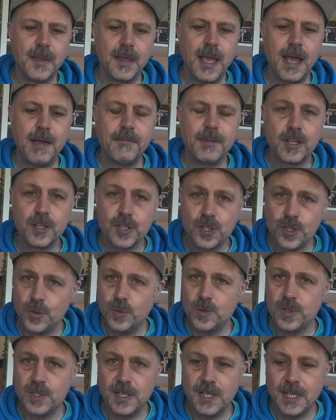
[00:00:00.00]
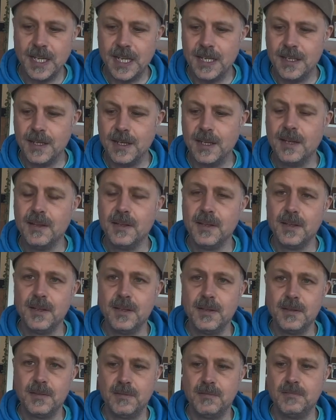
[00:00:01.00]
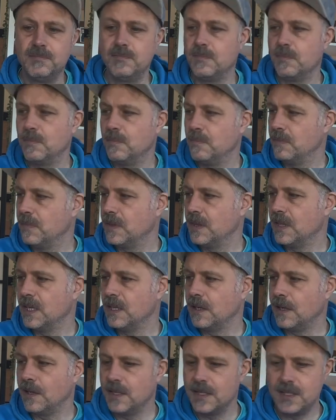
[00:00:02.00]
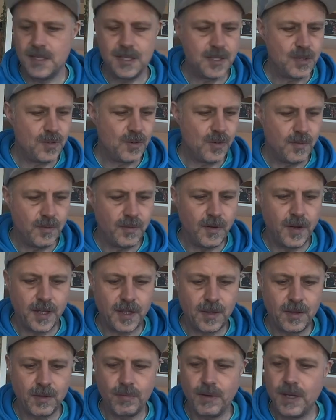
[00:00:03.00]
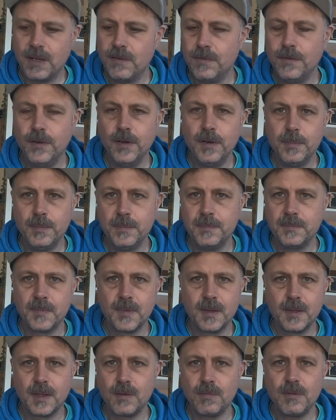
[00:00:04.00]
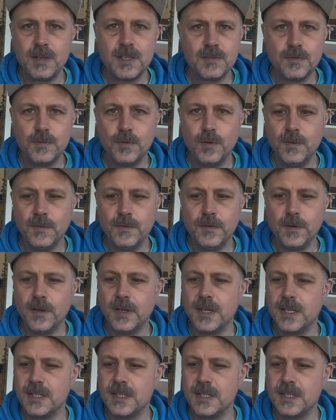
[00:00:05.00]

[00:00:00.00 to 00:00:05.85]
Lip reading: having a shorter leader, you know, this is sort of like 3 to 4 foot